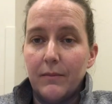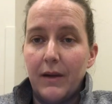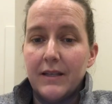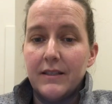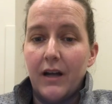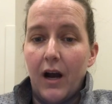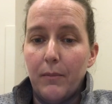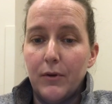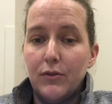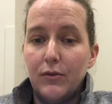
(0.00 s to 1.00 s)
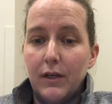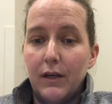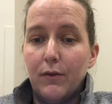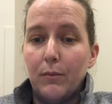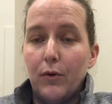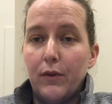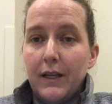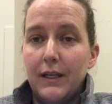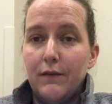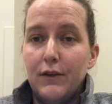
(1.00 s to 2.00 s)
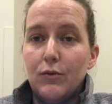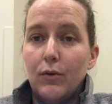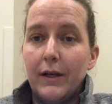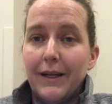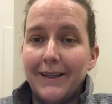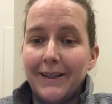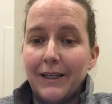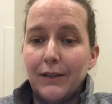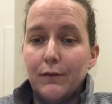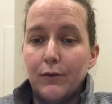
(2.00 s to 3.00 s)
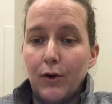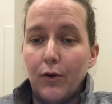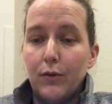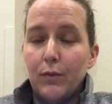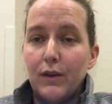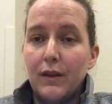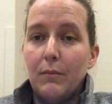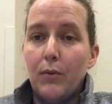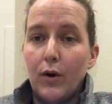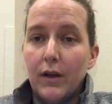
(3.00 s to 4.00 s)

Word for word: As an opportunity for both individual and collective growth within the Bowdoin